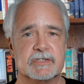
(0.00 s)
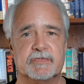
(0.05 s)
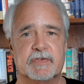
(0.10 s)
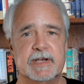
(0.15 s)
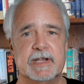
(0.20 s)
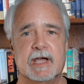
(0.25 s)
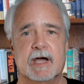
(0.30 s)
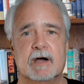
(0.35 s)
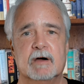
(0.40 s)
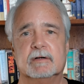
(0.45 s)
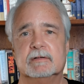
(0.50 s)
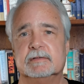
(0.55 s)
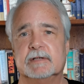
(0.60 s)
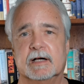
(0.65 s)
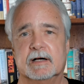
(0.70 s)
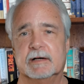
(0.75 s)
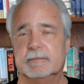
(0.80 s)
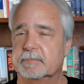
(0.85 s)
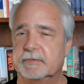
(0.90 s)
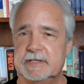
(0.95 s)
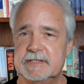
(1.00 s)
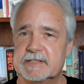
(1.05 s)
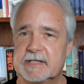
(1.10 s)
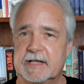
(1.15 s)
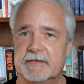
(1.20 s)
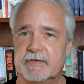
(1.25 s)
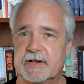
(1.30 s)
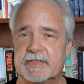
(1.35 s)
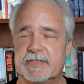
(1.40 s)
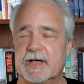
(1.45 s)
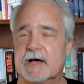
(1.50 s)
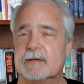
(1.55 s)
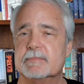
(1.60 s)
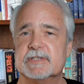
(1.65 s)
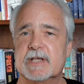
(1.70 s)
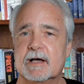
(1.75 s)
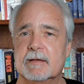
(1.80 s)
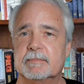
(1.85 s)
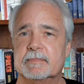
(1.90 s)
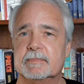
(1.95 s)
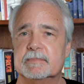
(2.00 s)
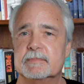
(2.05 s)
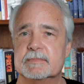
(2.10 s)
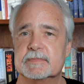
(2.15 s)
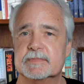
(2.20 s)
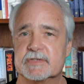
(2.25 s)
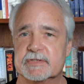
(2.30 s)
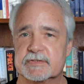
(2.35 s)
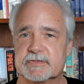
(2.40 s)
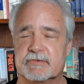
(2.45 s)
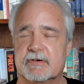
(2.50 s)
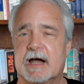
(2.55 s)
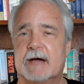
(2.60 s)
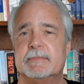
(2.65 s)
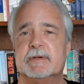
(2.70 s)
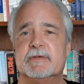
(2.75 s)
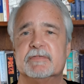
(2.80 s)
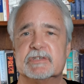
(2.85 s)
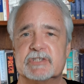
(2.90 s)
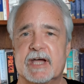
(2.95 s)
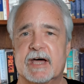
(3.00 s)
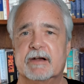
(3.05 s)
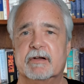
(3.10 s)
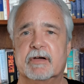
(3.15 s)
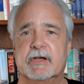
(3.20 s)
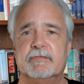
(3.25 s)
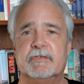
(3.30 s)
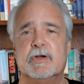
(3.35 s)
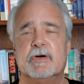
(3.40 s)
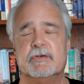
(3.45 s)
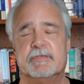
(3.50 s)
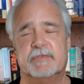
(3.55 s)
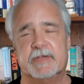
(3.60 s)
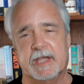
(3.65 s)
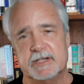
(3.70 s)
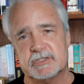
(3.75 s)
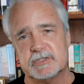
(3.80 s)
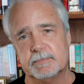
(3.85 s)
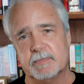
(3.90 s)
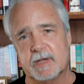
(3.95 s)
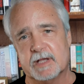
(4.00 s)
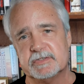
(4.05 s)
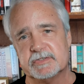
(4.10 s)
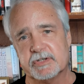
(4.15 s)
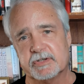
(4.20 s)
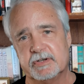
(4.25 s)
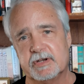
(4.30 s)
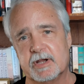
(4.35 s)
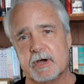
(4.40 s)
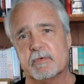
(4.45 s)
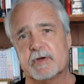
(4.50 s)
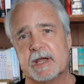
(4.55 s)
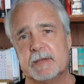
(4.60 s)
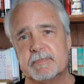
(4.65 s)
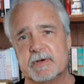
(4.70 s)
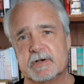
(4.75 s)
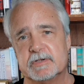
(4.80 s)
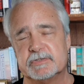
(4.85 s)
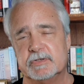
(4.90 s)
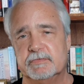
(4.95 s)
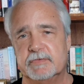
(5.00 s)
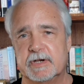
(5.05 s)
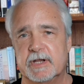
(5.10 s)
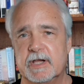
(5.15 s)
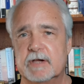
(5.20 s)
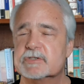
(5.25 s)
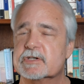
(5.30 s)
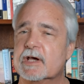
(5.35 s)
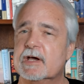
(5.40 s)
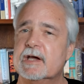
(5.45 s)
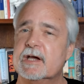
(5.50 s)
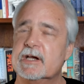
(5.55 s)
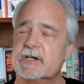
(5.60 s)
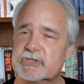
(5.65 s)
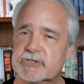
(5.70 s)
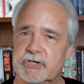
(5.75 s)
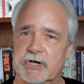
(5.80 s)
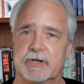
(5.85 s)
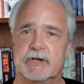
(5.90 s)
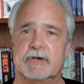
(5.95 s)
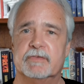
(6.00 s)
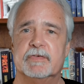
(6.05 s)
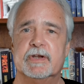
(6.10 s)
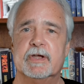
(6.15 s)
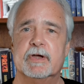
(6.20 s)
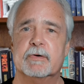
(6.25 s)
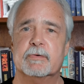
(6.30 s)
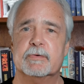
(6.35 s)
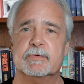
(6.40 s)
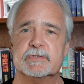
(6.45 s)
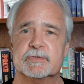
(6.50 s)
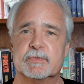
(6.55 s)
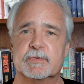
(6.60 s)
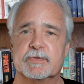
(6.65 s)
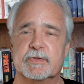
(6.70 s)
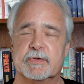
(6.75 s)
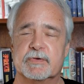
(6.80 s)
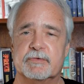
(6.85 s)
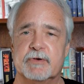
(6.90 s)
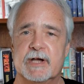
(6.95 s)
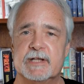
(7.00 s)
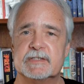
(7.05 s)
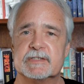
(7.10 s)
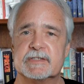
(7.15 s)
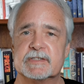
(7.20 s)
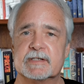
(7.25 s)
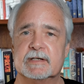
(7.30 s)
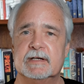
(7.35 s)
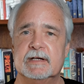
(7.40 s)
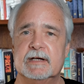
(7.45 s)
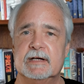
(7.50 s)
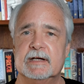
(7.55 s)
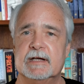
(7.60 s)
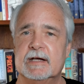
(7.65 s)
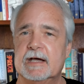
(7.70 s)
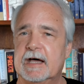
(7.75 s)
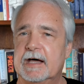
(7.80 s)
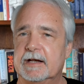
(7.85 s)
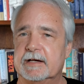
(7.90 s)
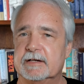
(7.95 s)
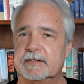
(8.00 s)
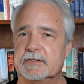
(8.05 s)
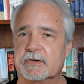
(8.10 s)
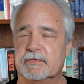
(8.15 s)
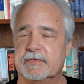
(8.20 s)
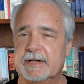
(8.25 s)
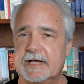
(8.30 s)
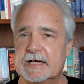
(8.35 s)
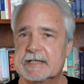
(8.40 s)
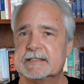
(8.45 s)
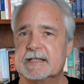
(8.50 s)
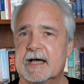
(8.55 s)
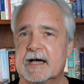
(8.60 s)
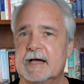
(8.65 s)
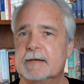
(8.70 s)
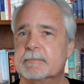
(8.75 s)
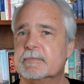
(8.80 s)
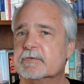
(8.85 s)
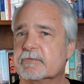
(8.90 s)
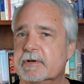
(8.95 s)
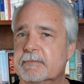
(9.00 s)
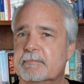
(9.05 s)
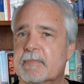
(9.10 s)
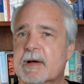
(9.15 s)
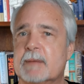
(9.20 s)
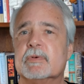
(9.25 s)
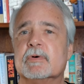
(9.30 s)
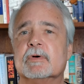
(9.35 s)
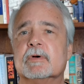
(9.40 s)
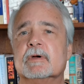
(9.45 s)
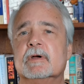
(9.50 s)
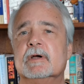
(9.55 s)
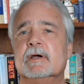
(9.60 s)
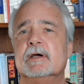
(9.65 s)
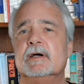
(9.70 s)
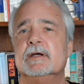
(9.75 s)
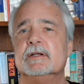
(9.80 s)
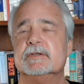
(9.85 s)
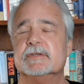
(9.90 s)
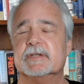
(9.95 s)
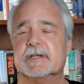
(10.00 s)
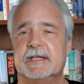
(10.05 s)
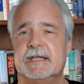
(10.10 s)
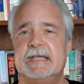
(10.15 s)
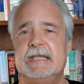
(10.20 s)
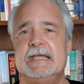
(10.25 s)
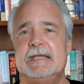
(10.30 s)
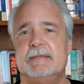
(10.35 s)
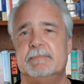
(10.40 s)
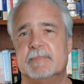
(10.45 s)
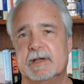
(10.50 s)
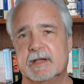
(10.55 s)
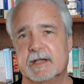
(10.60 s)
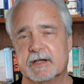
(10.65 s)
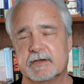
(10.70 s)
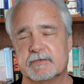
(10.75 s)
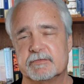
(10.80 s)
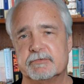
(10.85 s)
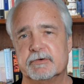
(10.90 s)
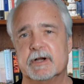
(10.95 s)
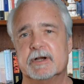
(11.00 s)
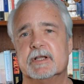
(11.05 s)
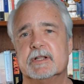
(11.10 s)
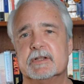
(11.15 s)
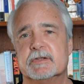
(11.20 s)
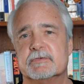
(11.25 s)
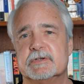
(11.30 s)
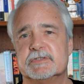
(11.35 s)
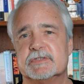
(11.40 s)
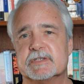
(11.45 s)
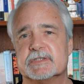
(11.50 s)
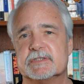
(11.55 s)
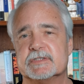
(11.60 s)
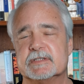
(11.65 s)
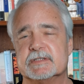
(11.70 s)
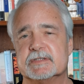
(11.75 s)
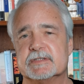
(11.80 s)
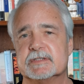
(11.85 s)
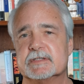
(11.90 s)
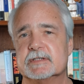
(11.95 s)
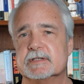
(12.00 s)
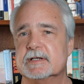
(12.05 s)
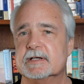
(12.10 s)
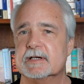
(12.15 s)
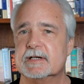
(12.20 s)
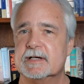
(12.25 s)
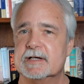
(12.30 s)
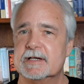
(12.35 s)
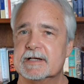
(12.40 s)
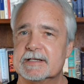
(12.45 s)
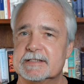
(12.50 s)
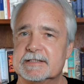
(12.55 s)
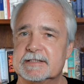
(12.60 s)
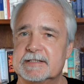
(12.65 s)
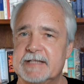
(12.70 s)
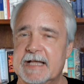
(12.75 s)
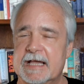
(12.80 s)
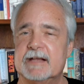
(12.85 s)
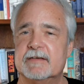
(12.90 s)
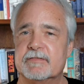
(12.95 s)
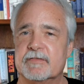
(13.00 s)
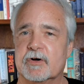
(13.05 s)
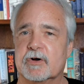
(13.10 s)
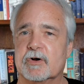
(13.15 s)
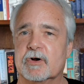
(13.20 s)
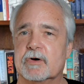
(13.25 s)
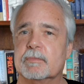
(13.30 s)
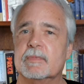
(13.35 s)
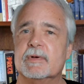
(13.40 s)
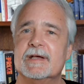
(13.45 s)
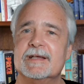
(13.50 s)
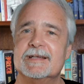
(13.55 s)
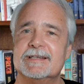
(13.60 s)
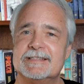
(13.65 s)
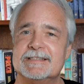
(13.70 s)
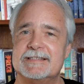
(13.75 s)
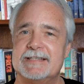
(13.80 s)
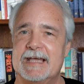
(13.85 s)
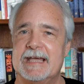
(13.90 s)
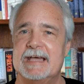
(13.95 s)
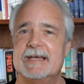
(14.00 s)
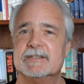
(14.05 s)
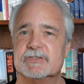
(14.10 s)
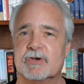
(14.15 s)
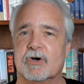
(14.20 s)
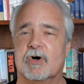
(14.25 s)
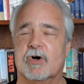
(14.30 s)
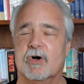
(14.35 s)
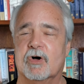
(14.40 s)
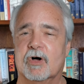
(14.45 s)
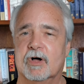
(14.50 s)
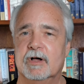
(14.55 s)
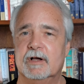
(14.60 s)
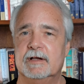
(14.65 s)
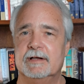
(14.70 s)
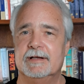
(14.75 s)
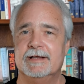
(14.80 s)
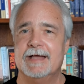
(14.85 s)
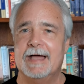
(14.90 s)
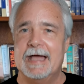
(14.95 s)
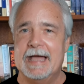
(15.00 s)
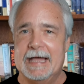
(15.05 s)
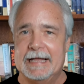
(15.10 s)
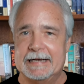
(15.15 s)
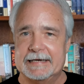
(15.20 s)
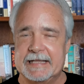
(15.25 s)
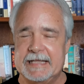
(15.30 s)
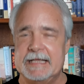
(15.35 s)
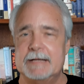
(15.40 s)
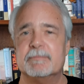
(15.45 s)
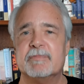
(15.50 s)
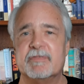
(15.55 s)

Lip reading: video, please give it a thumbs up. Subscribe to the channel. Hit the notification button so you know when I post new videos. Share the videos with your friends. And until the next time, remember to keep confronting the resistance, stand firm, stand tall, and keep